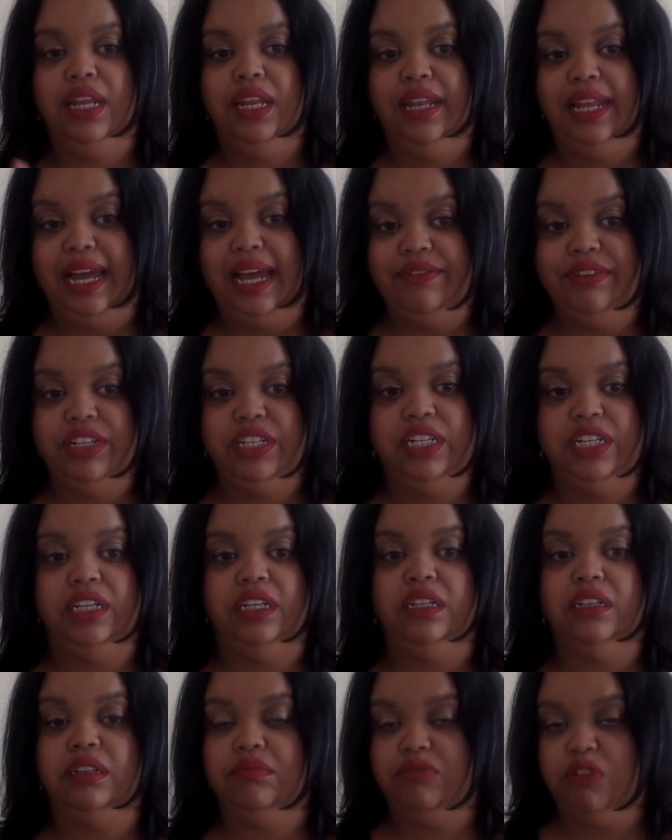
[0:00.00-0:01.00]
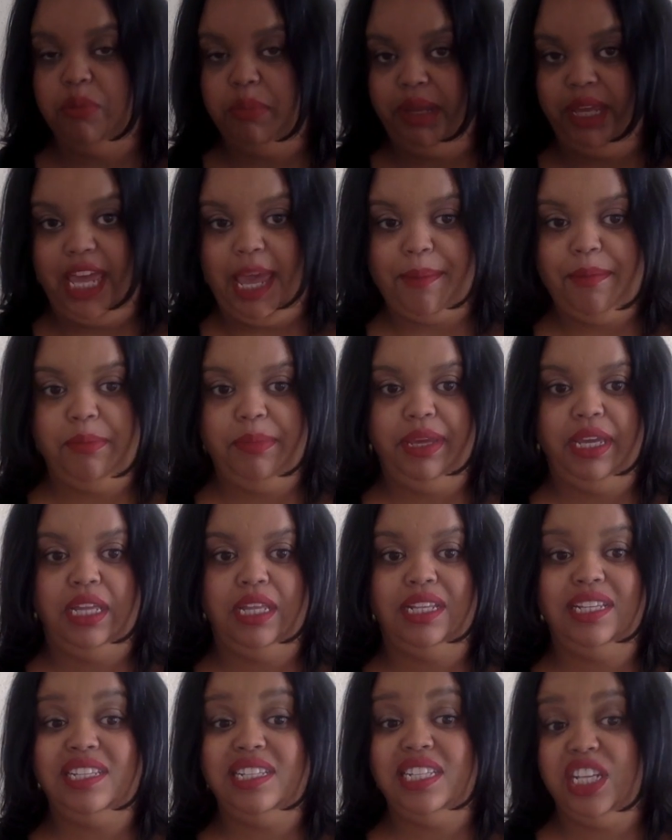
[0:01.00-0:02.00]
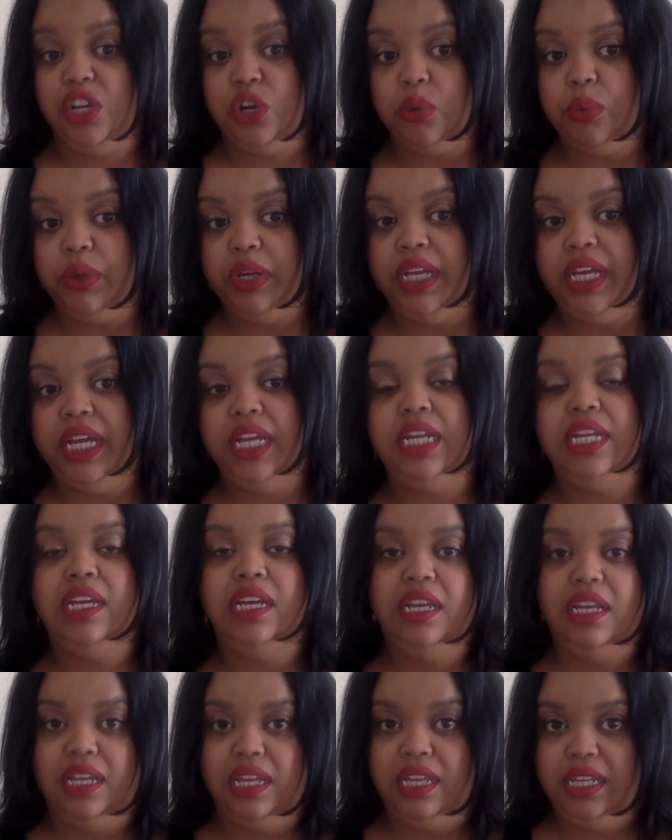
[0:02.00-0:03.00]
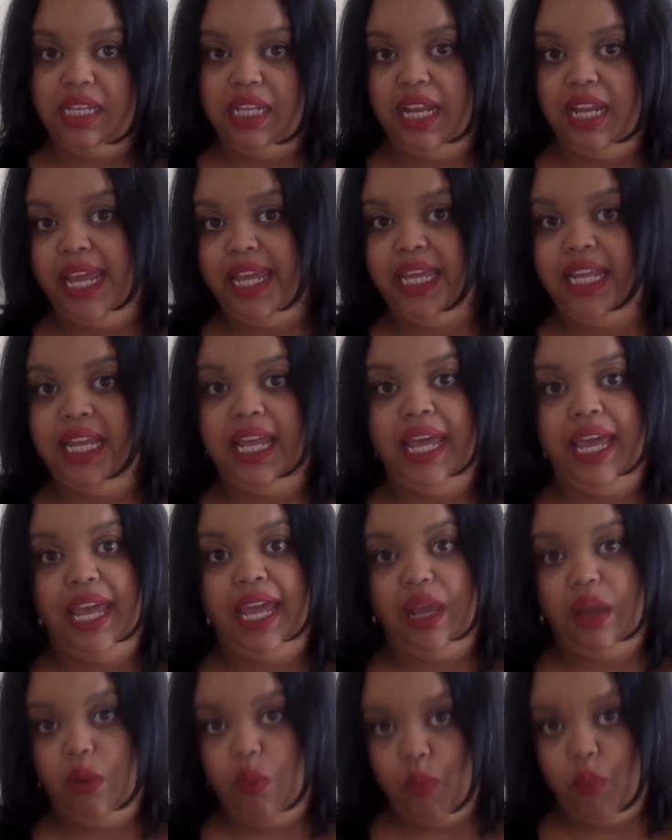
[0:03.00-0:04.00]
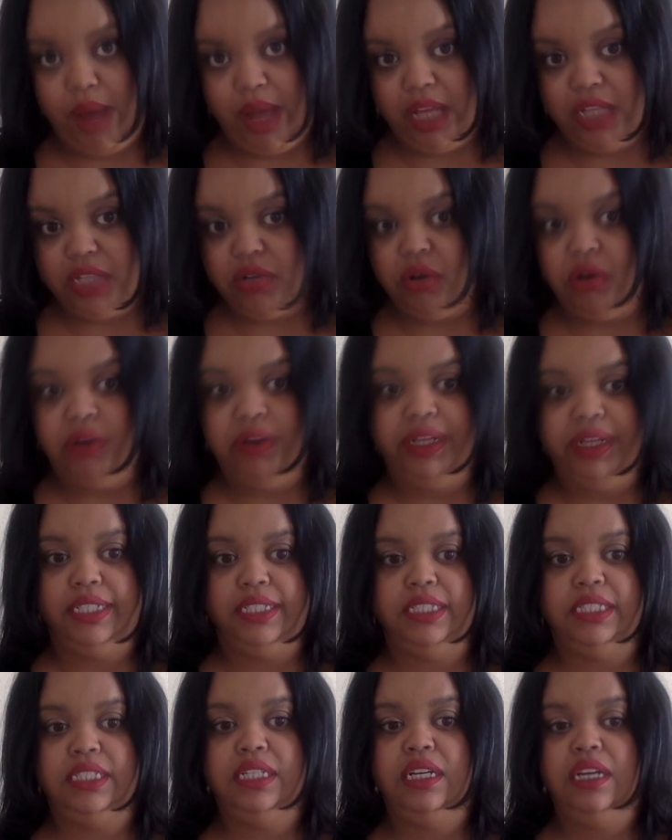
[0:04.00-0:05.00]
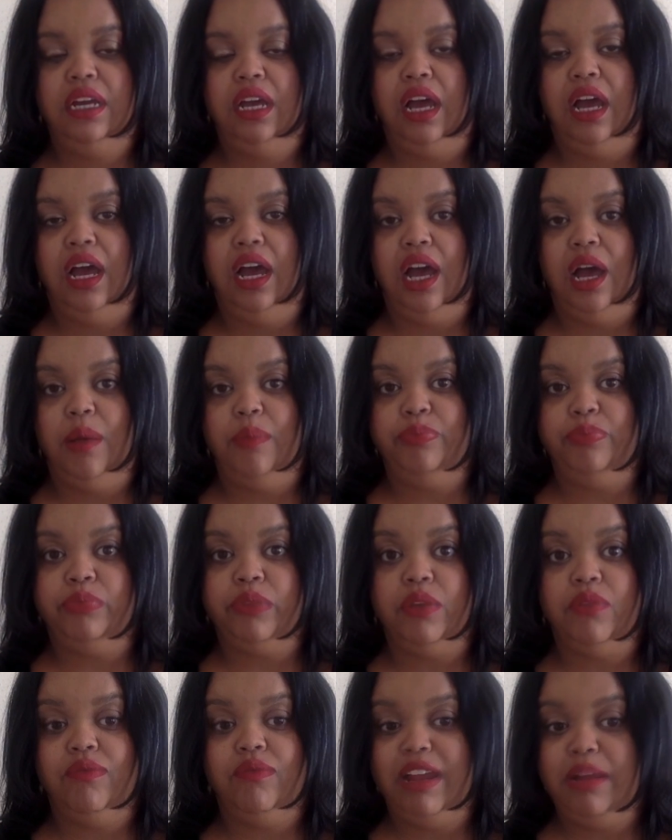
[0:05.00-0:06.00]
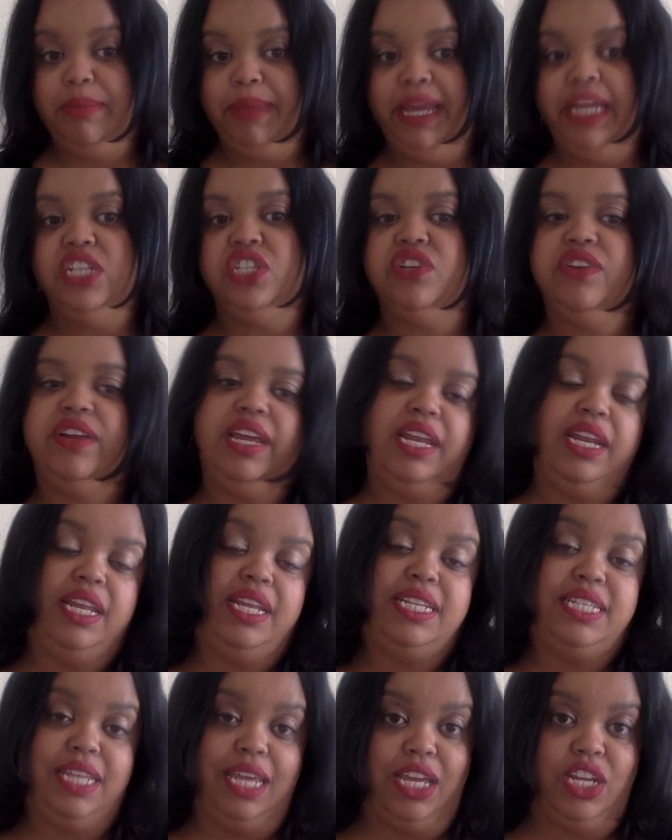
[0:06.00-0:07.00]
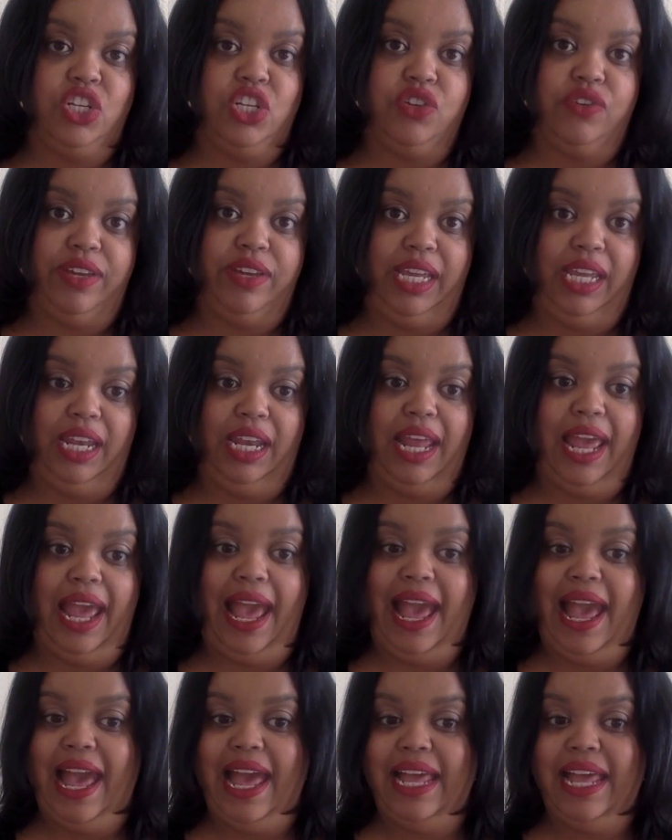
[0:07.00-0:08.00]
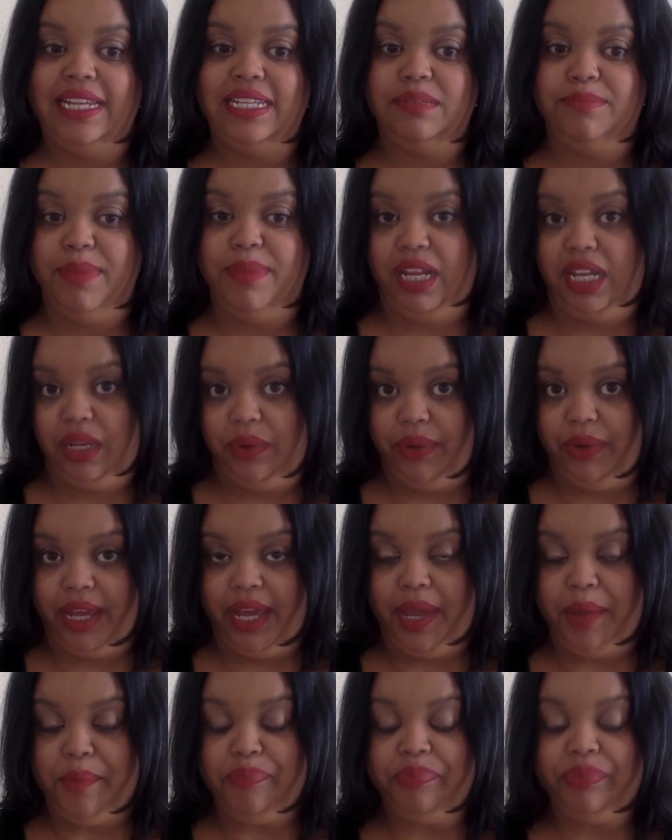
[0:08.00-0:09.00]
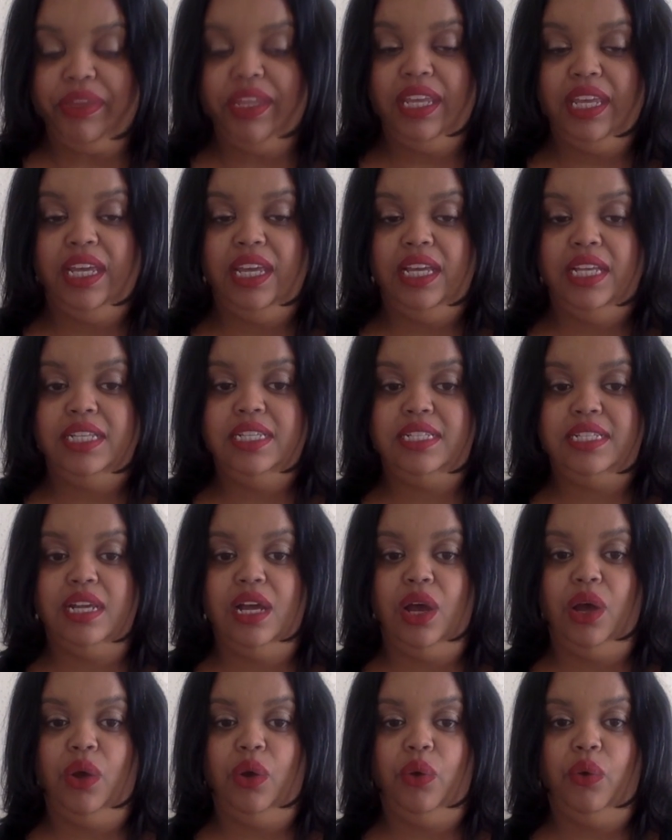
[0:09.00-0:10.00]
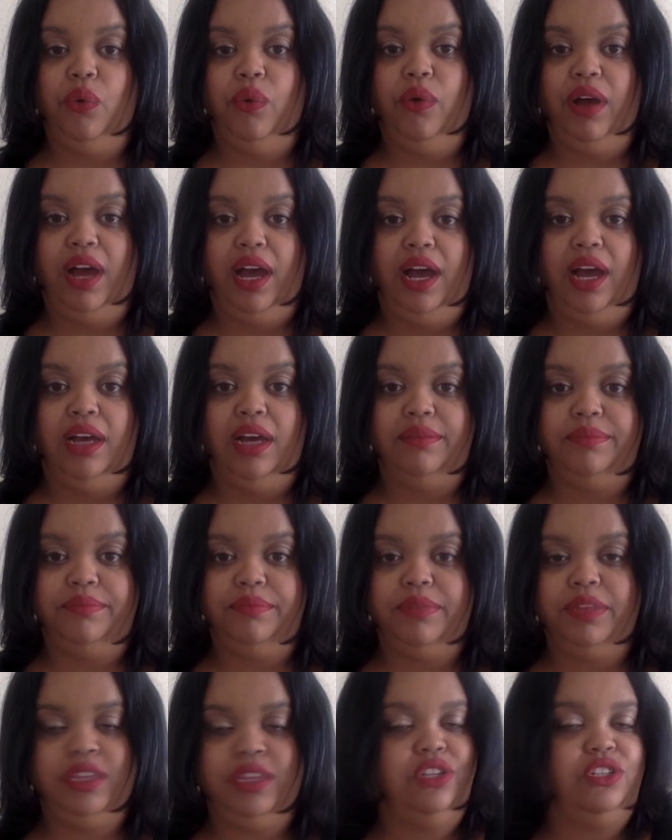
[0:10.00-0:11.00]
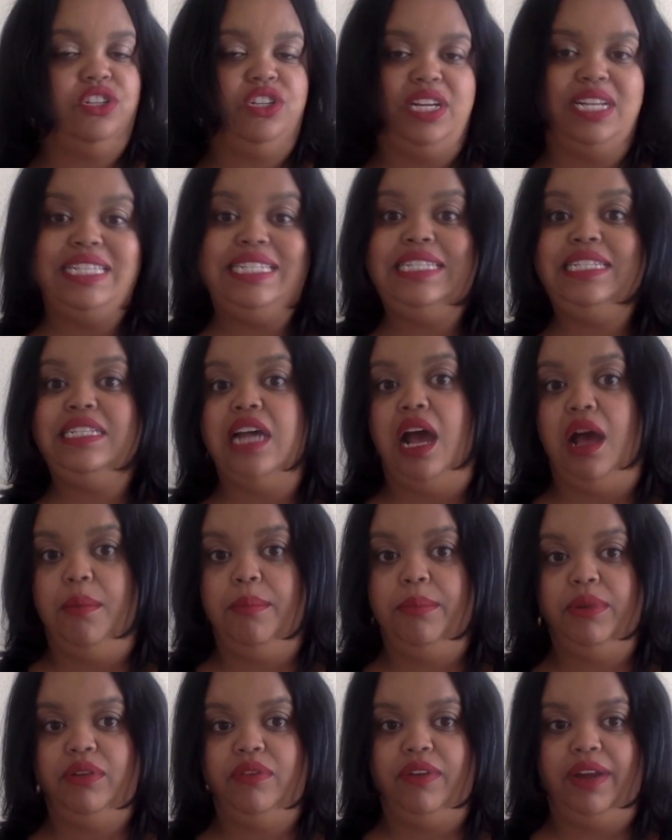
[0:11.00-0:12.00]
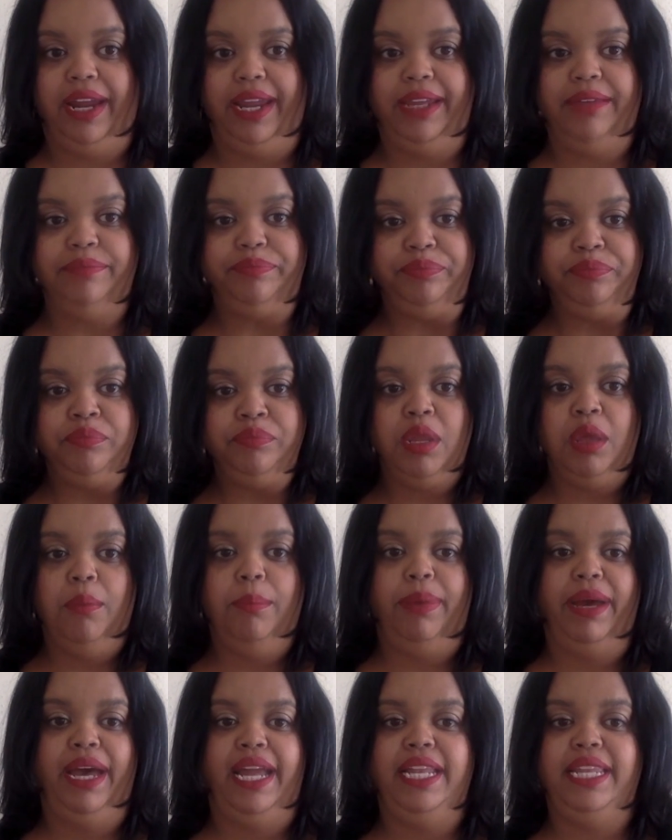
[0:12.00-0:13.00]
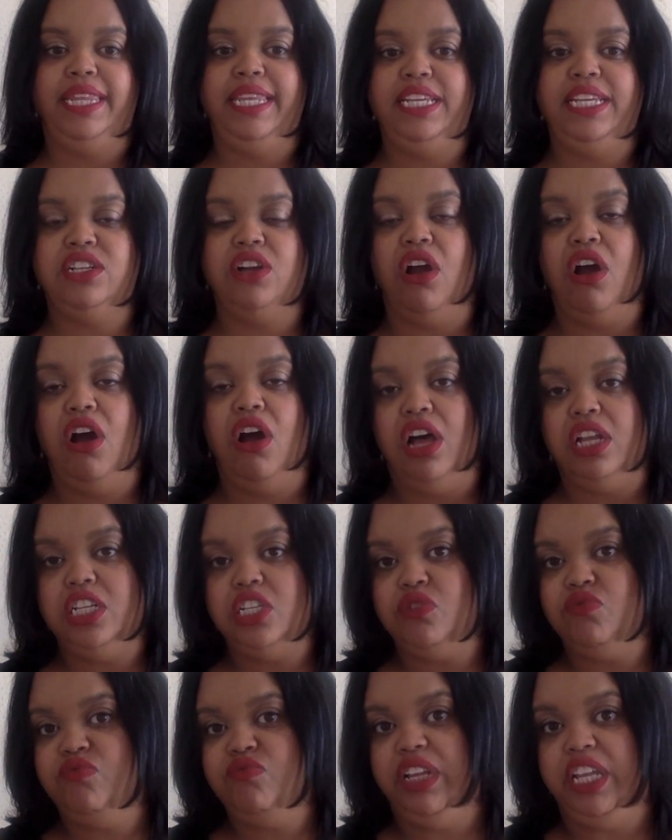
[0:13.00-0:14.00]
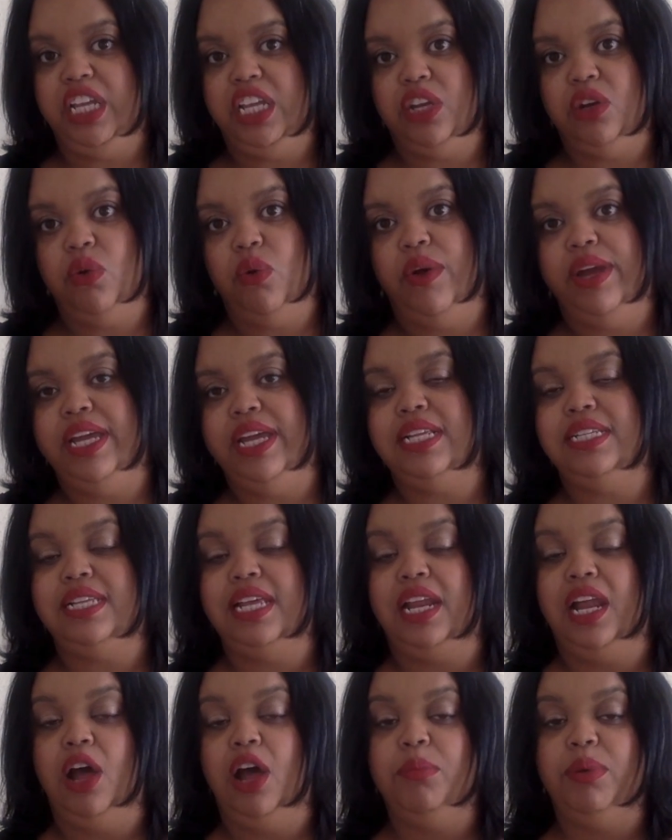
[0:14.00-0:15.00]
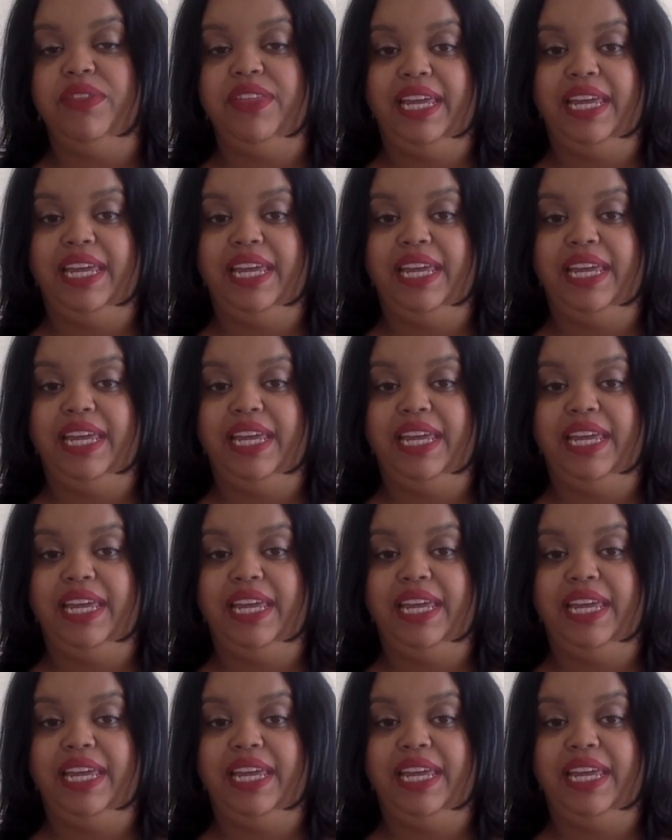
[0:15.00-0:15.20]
Lavender, Roman chamomile, cedarwood, ylang ylang, wild orange, red mandarin, tangerine, and melaleuca. So those are just some, right? But these are all just really good oils that help with